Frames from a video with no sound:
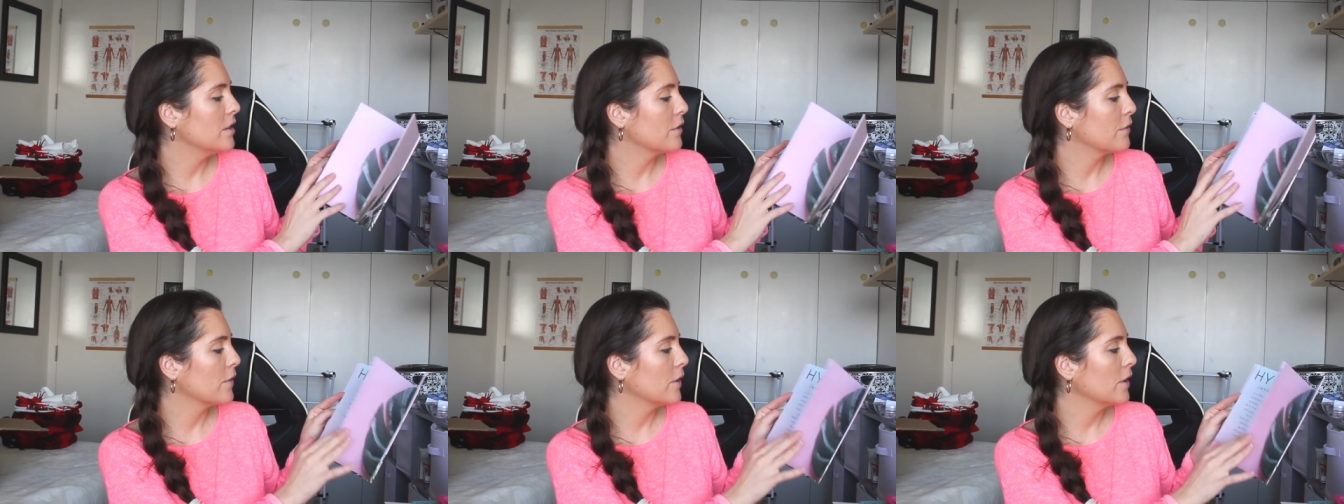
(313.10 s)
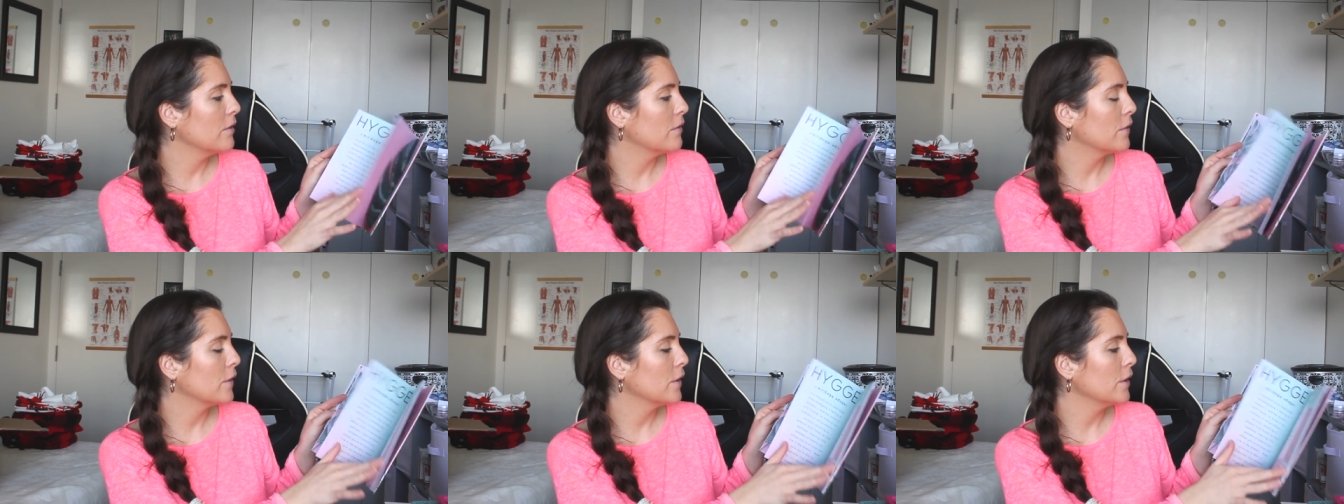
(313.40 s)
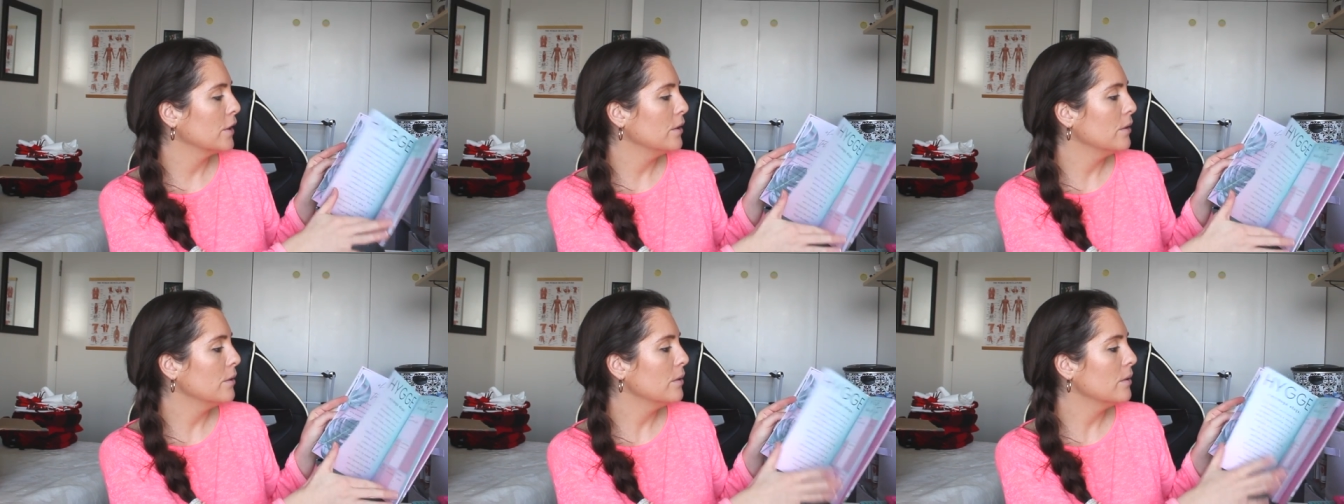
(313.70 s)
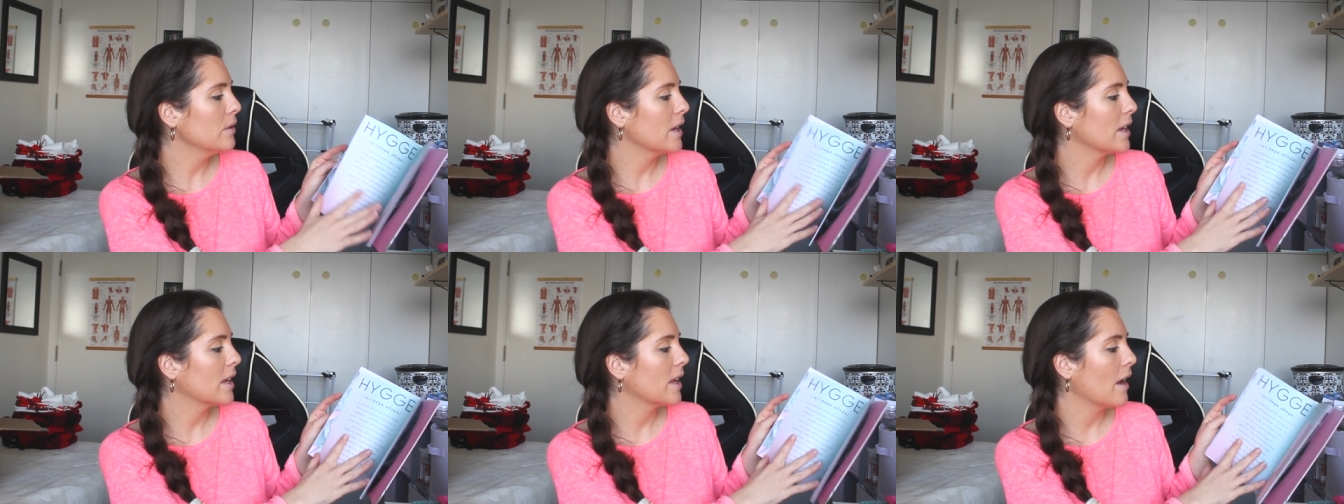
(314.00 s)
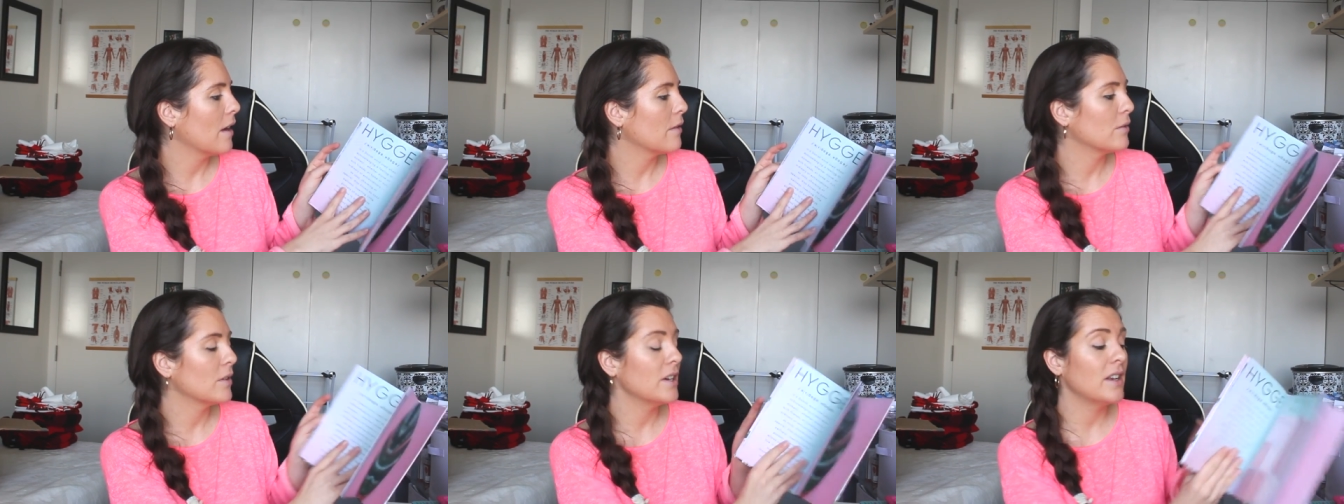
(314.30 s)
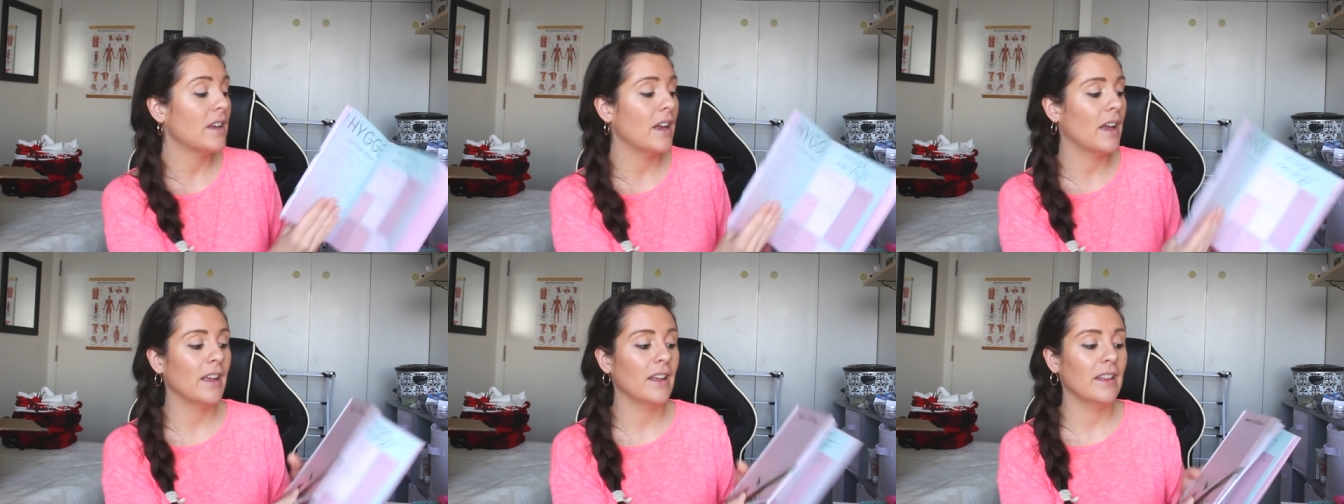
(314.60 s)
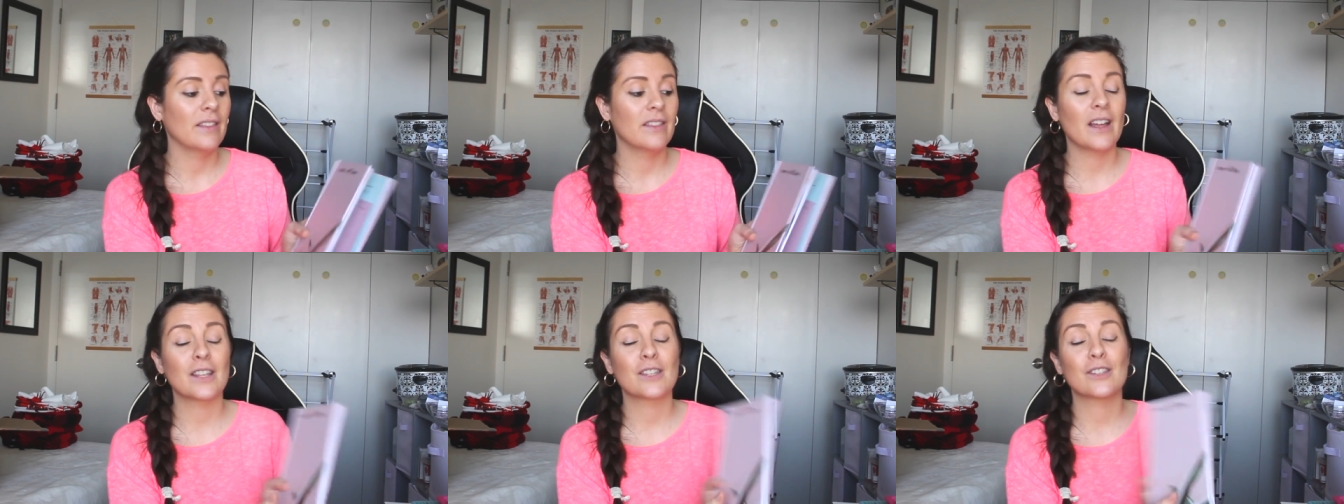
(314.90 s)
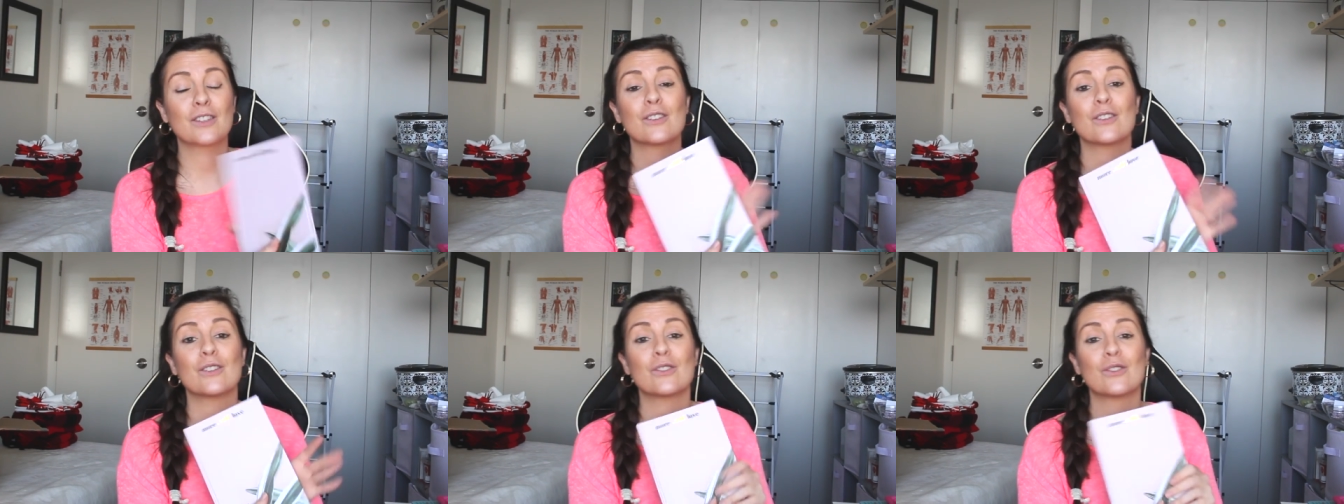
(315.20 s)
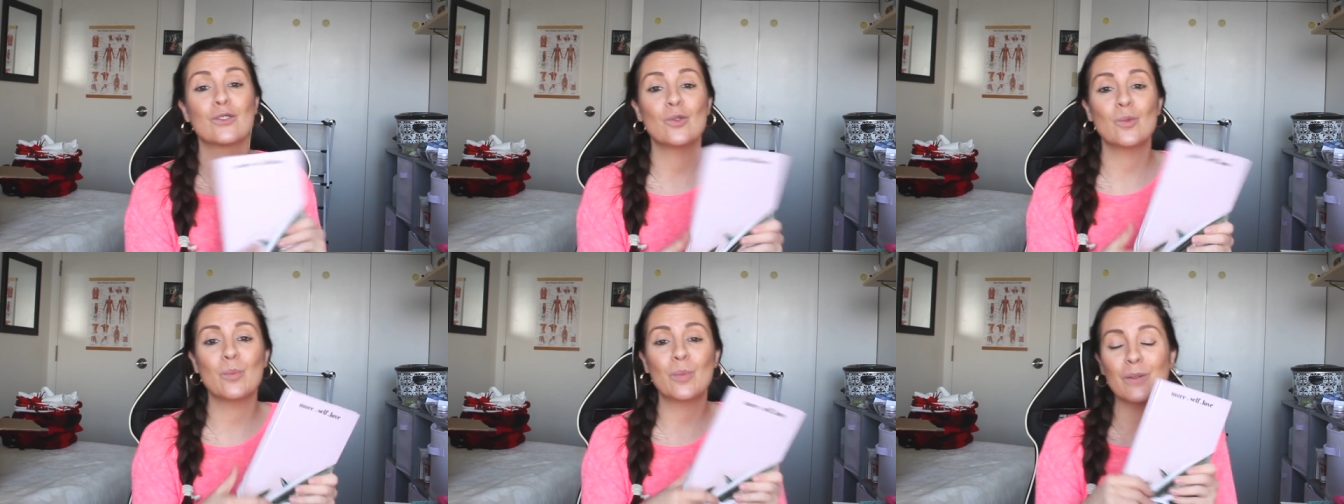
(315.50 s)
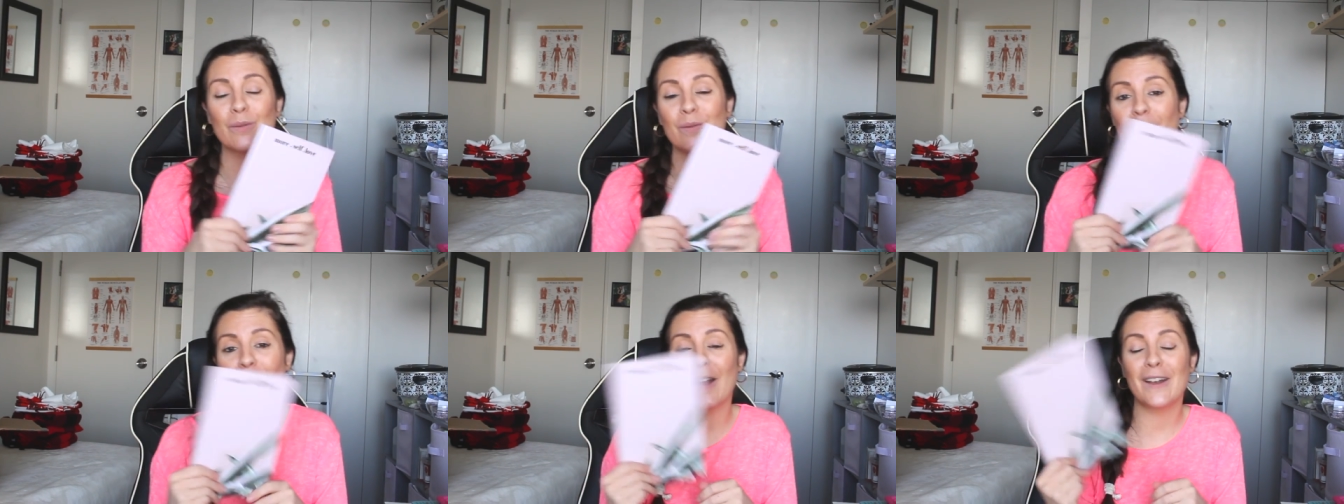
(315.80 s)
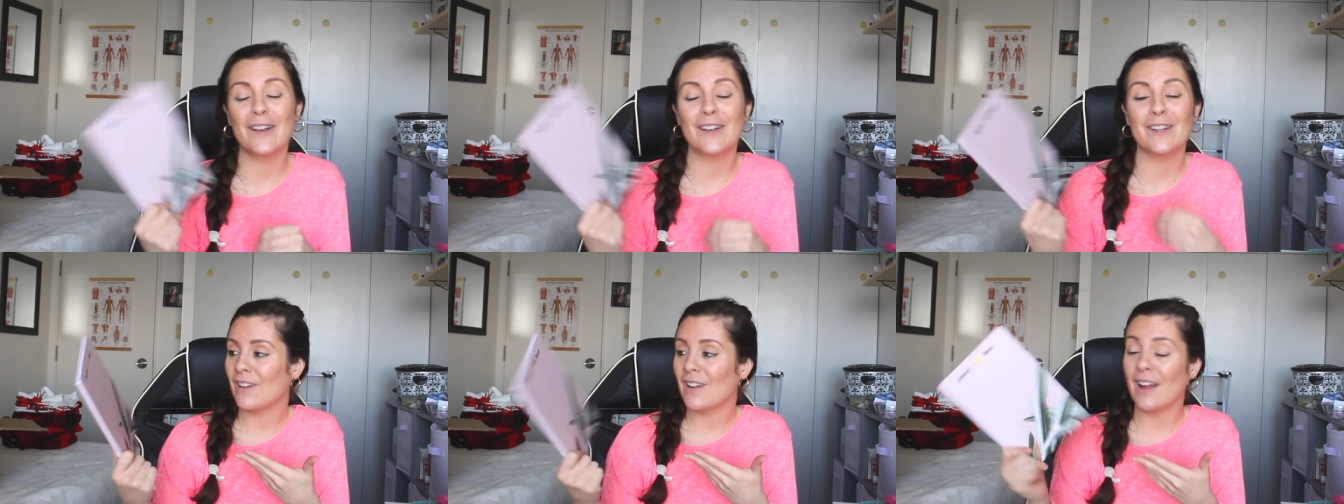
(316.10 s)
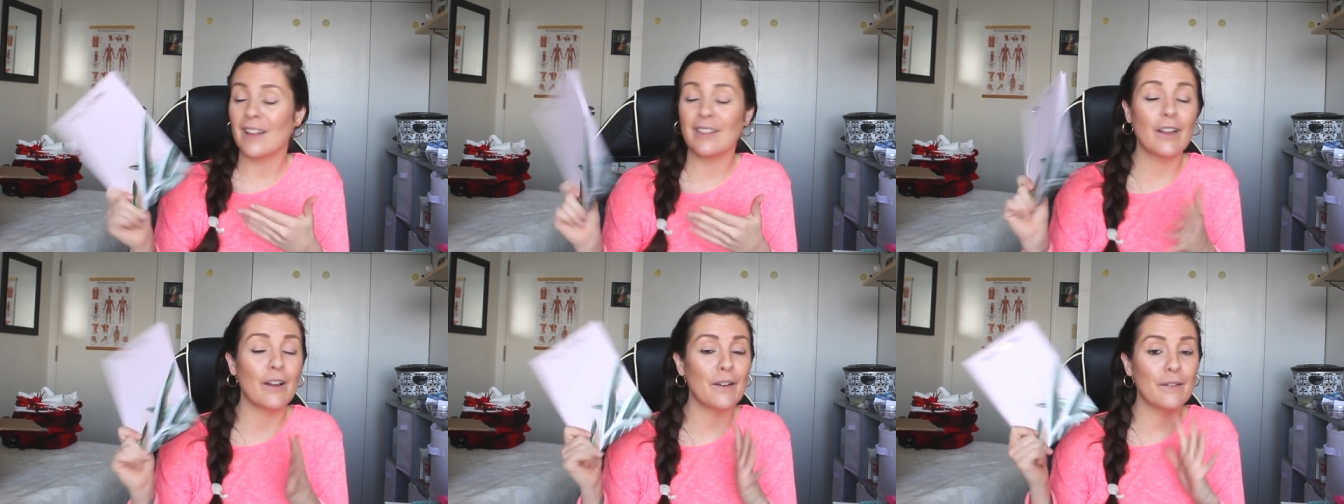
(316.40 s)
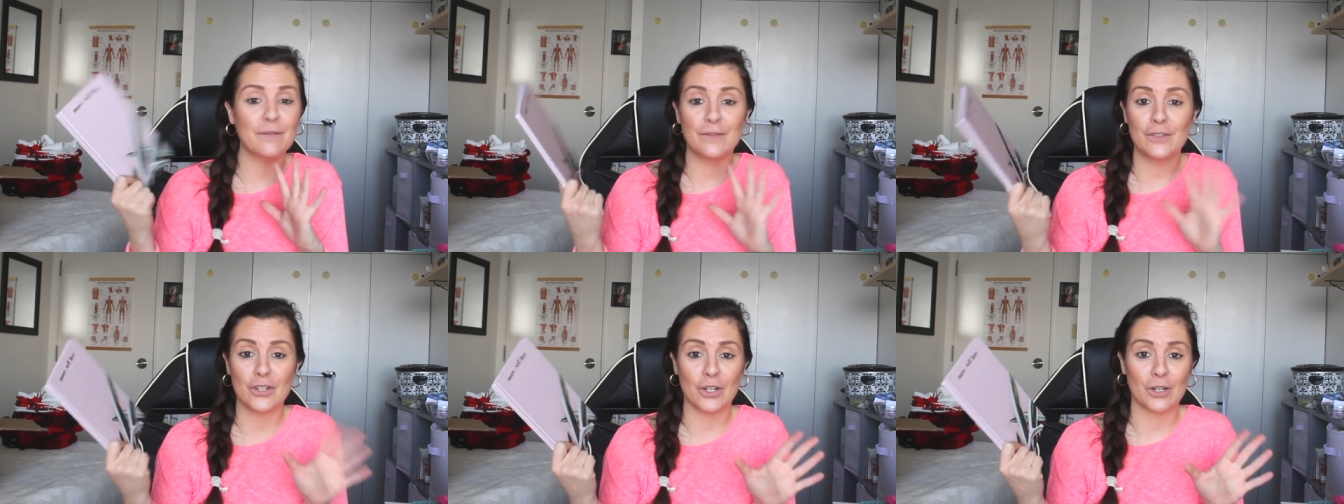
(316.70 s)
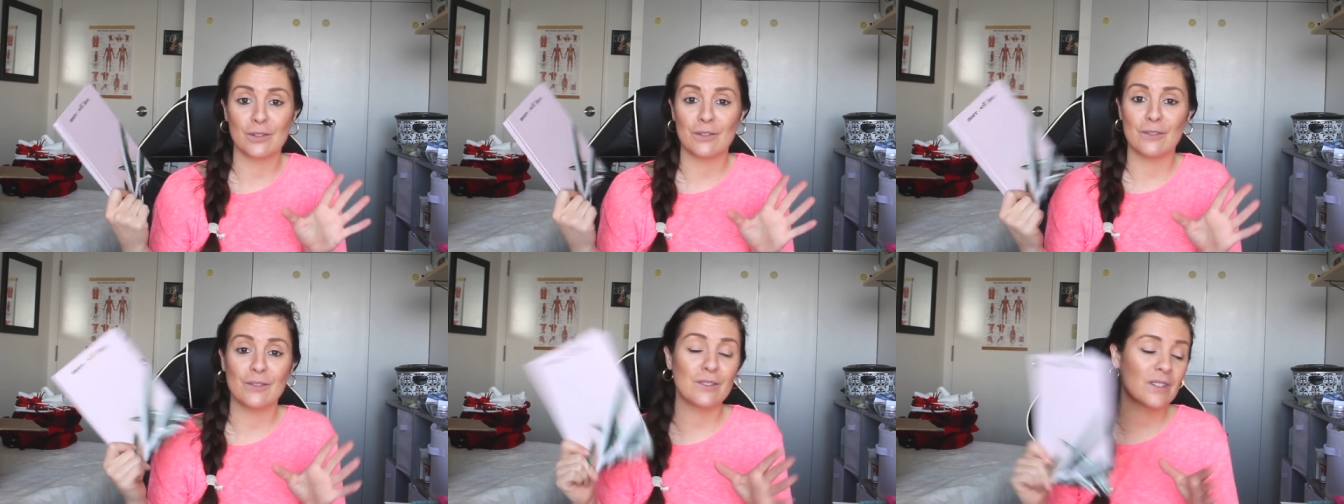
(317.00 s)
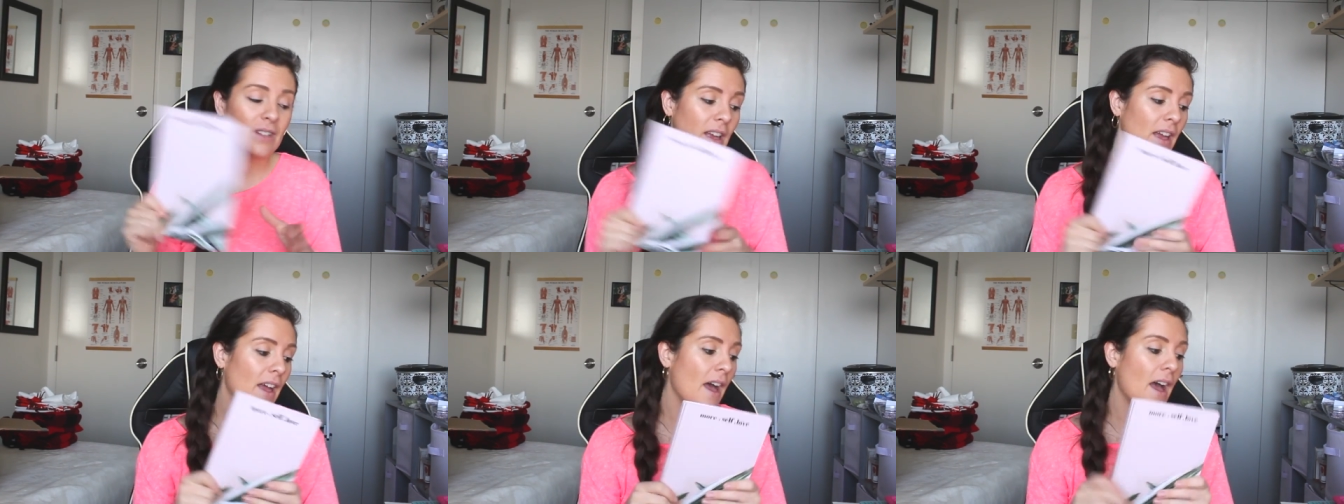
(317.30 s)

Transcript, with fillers: different for you like every day. That's super fun. I love journals.